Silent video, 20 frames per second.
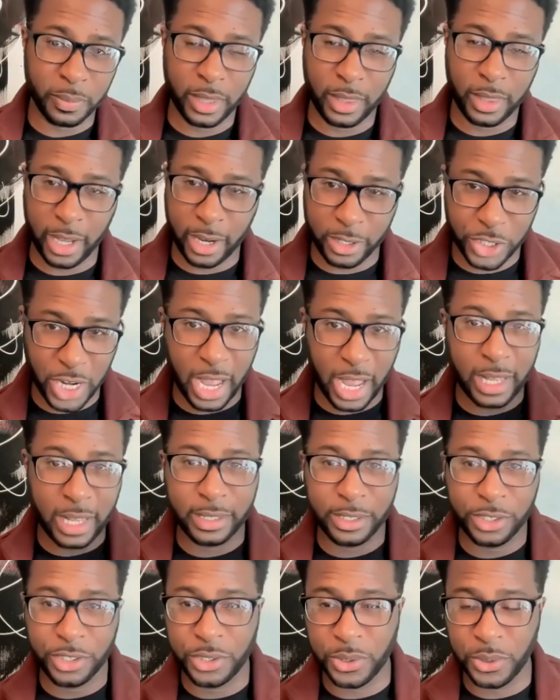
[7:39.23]
They are
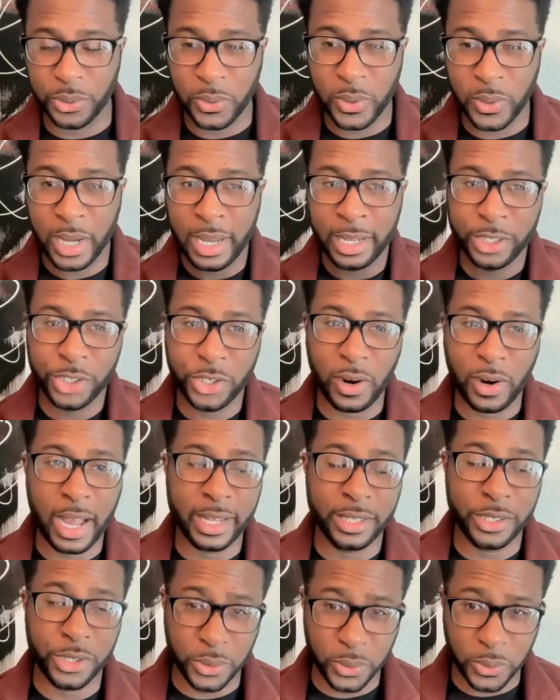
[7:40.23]
challenged to
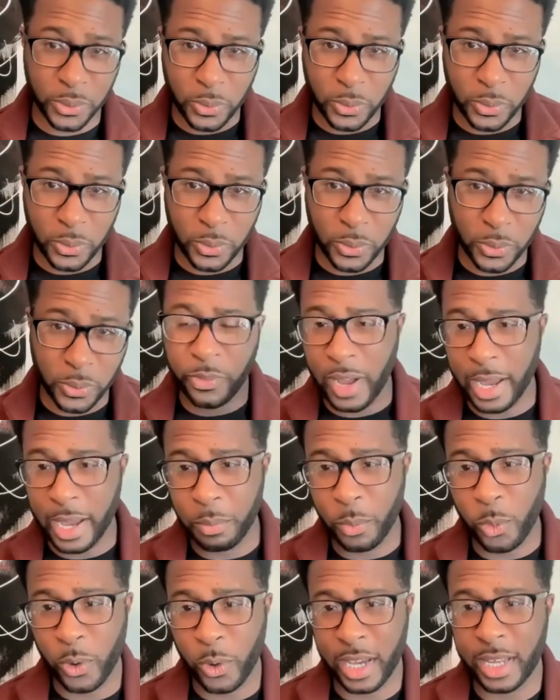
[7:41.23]
try to find
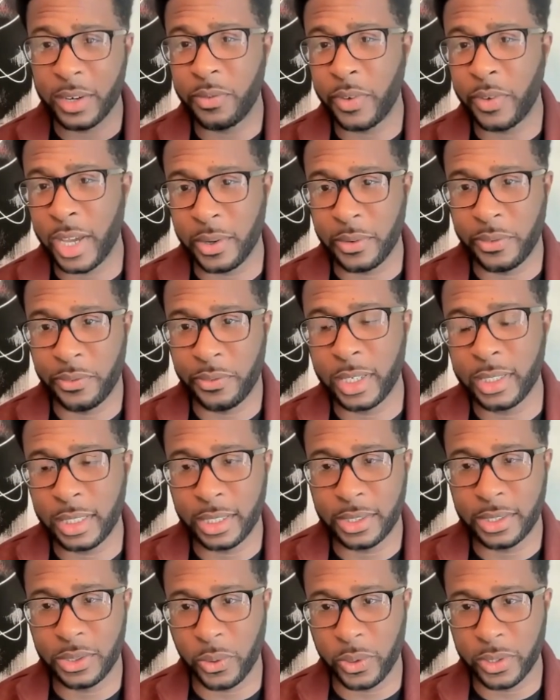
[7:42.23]
more innovative
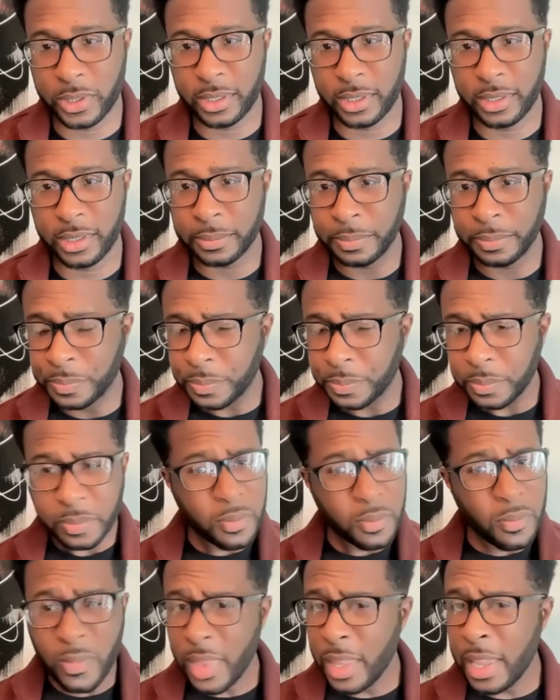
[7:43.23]
funding sources
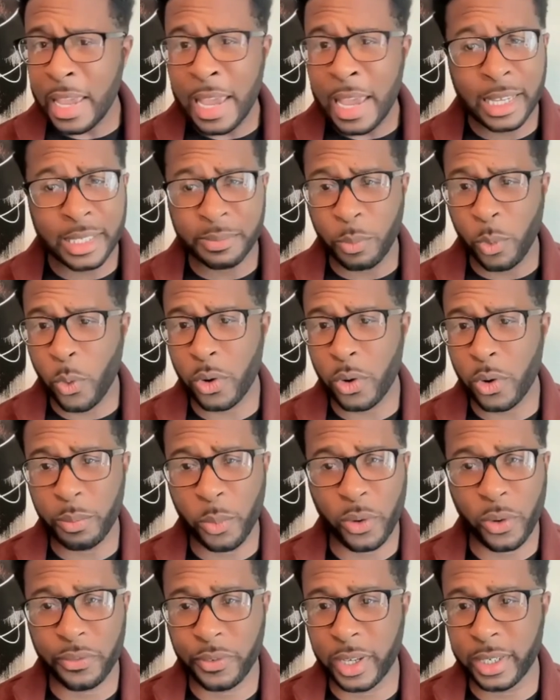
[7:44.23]
as more and
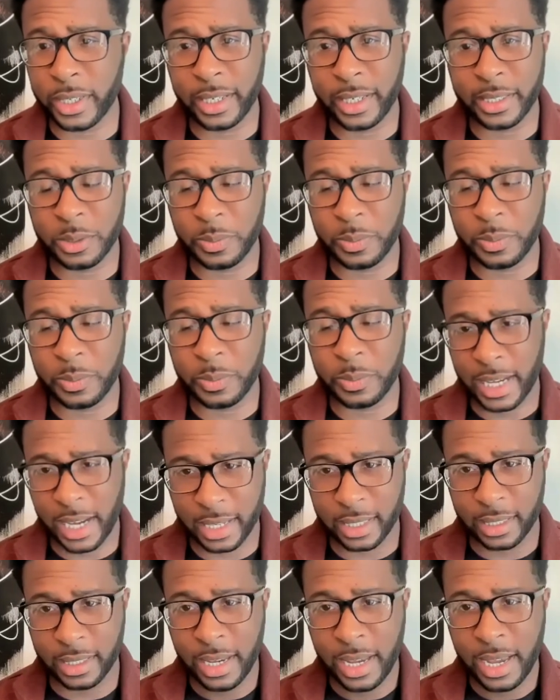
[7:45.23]
more funding is being cut.